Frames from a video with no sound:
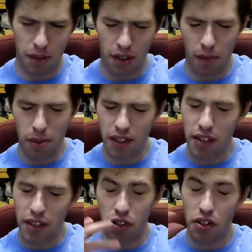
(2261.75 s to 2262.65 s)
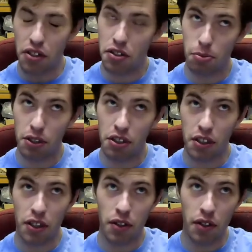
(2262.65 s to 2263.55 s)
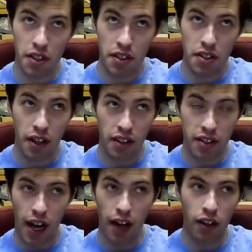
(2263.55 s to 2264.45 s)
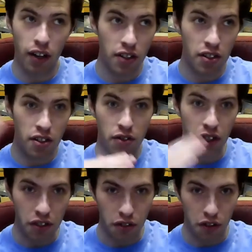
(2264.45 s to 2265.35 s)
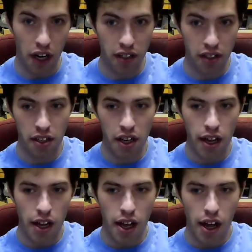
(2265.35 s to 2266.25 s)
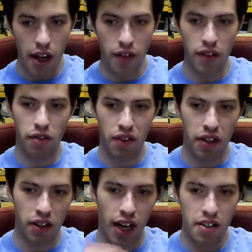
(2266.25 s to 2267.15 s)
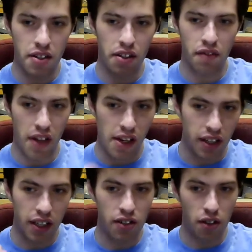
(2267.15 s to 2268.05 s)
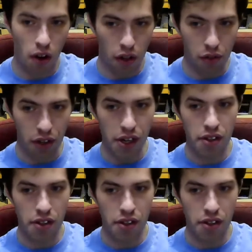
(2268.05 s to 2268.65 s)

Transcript: I believe traditional Bushido is the attacker gets 3 strikes, and then defender has to defend against all 3.